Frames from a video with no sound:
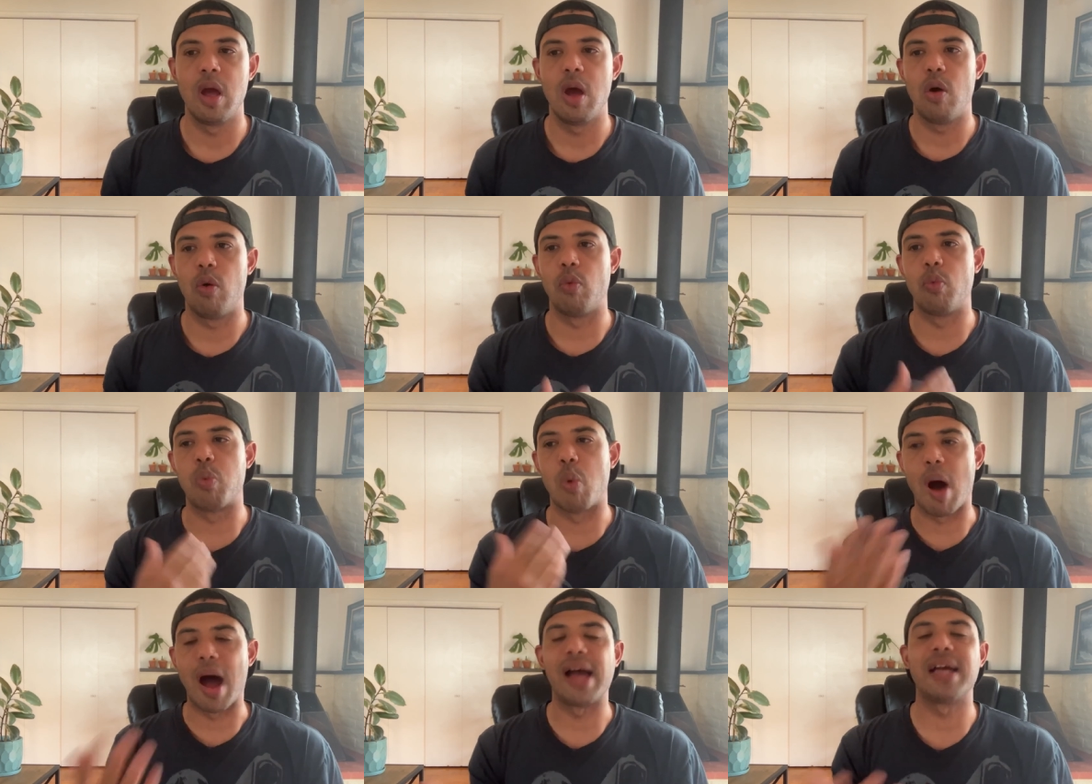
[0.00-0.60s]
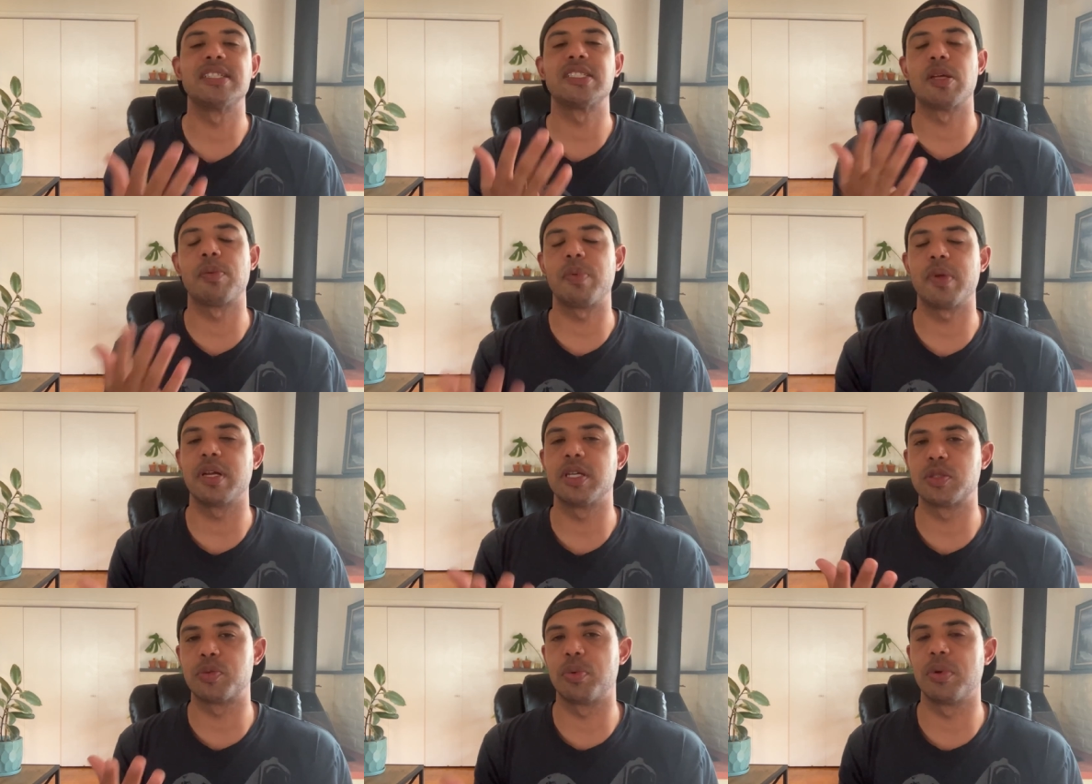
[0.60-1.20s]
why
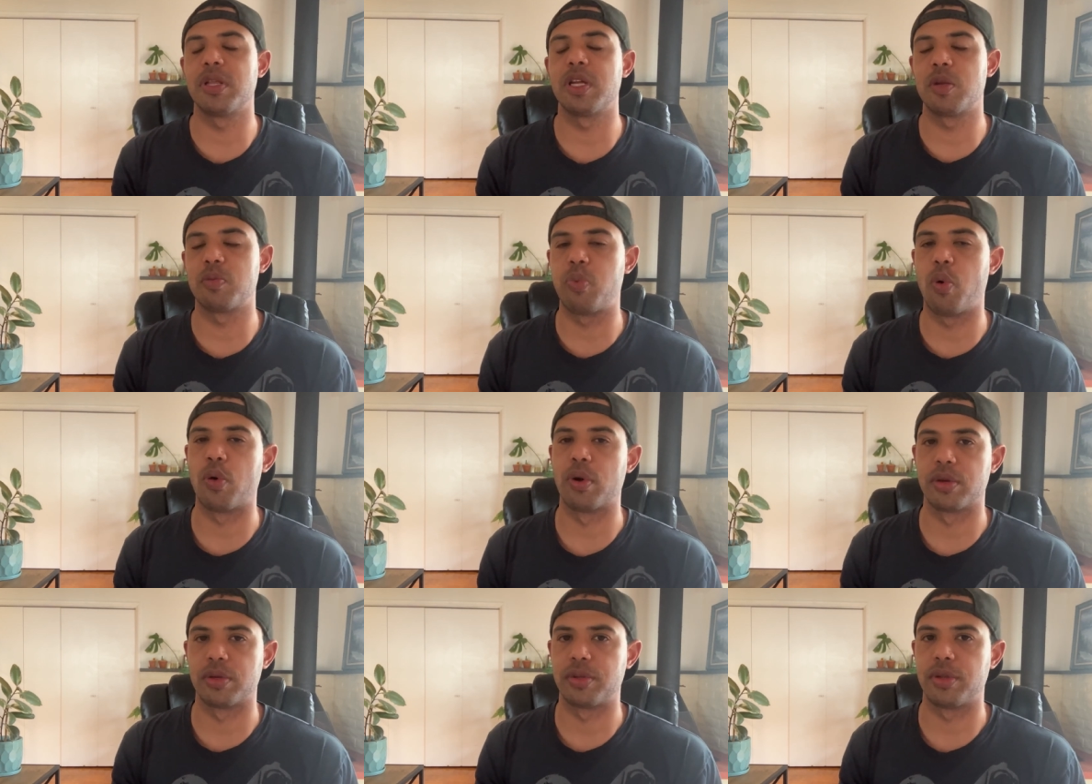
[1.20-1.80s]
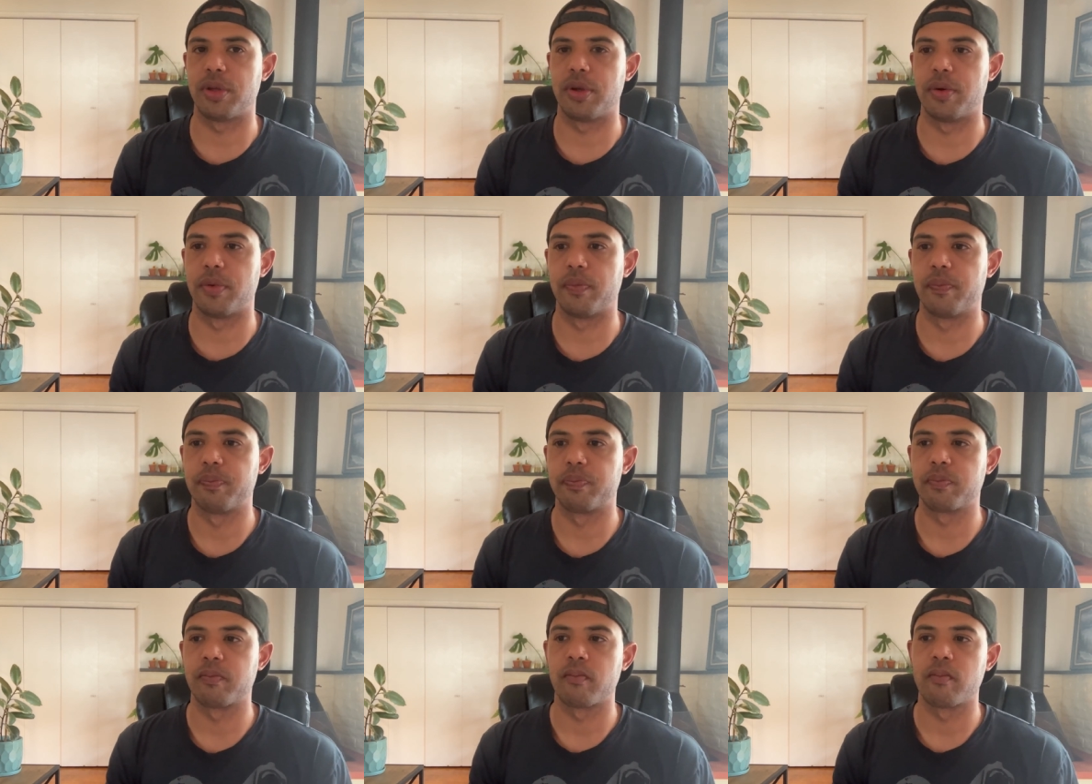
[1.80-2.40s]
something is really important to you,
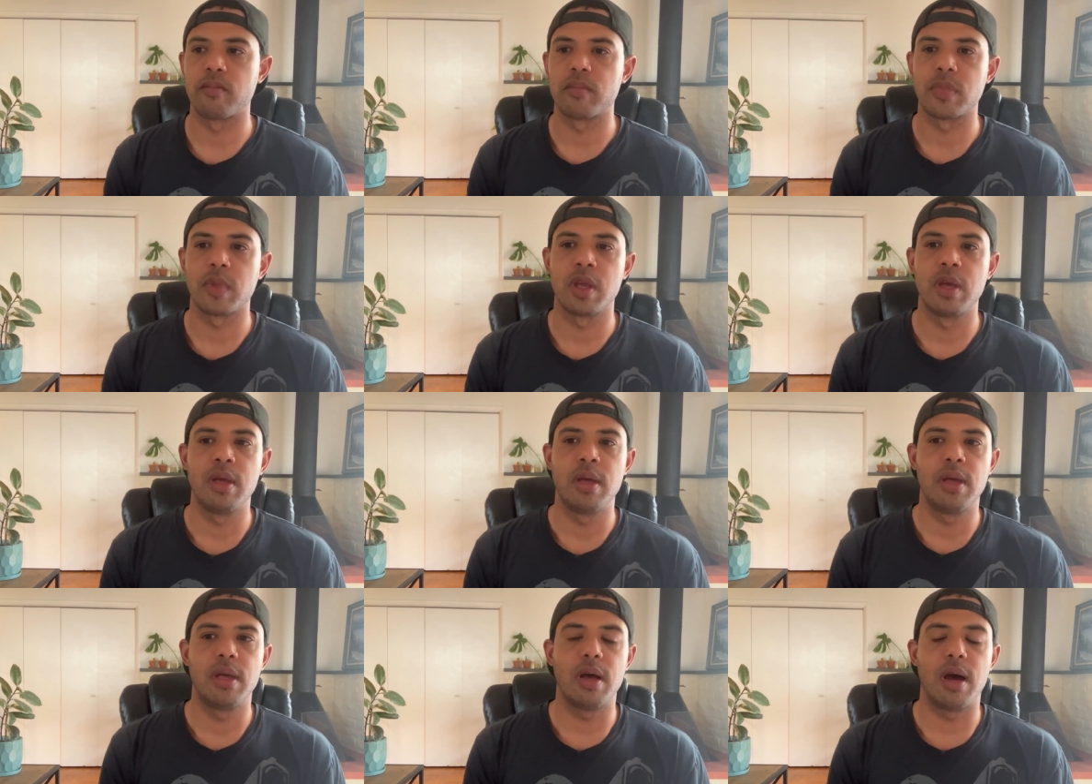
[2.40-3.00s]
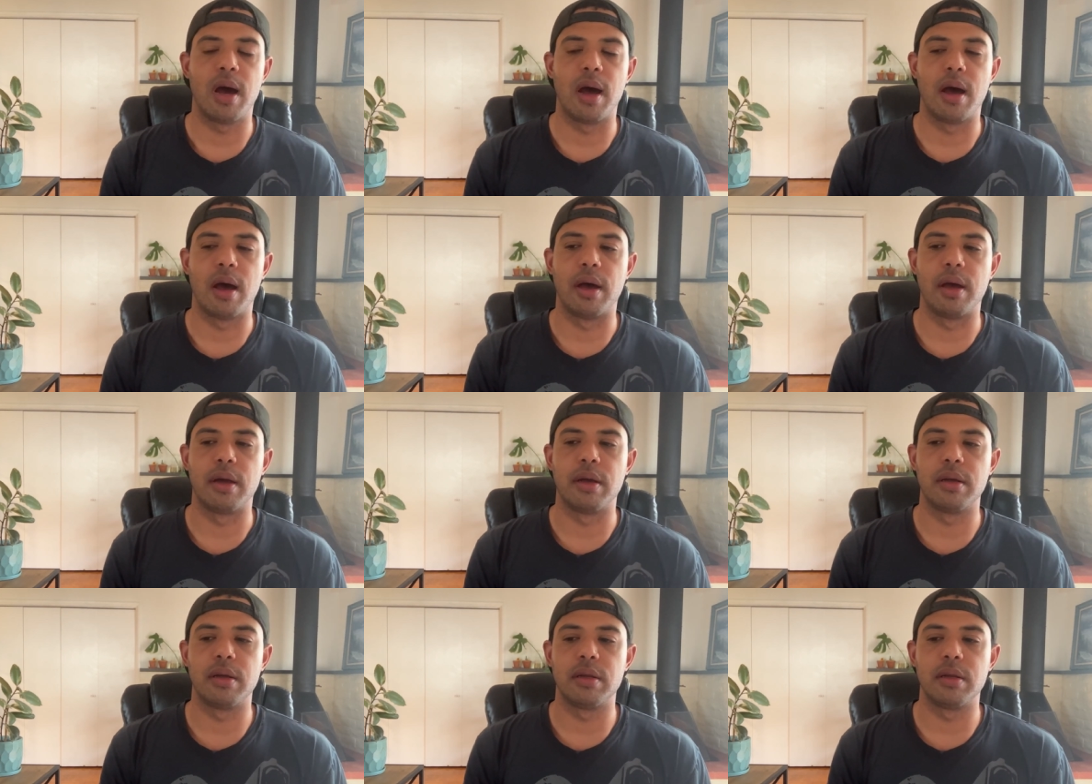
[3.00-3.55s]
uh,